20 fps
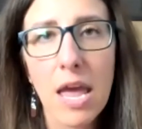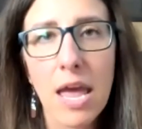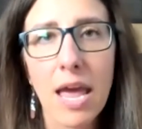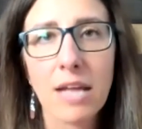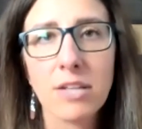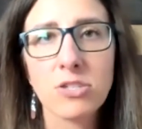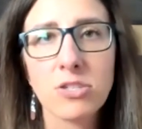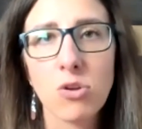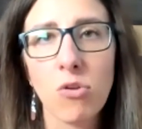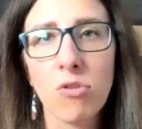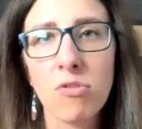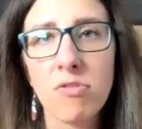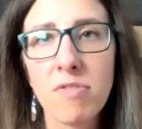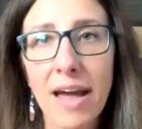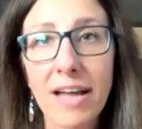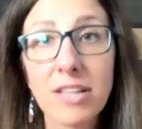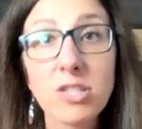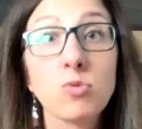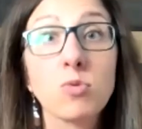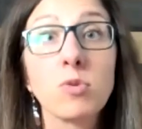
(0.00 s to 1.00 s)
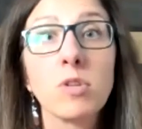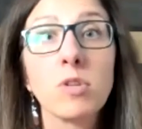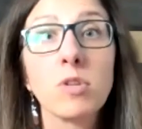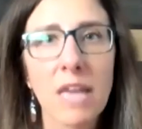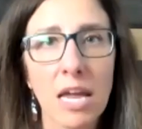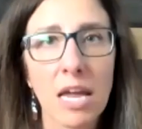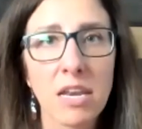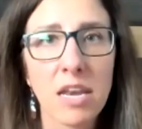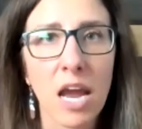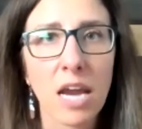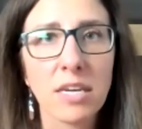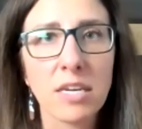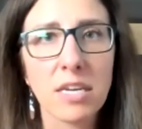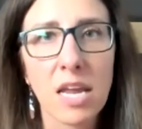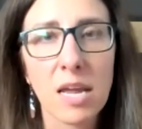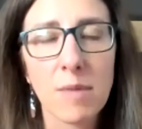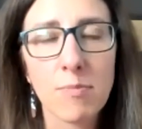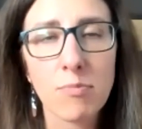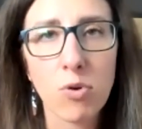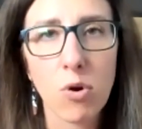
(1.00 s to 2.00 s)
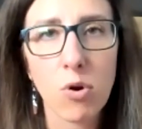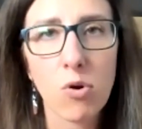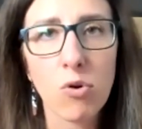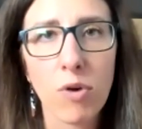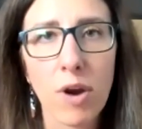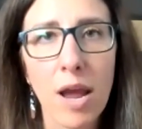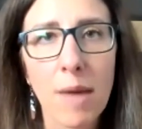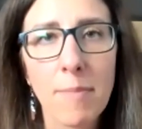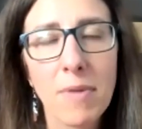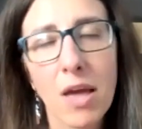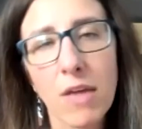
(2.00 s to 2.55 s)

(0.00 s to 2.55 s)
And so that's really that 90-day program.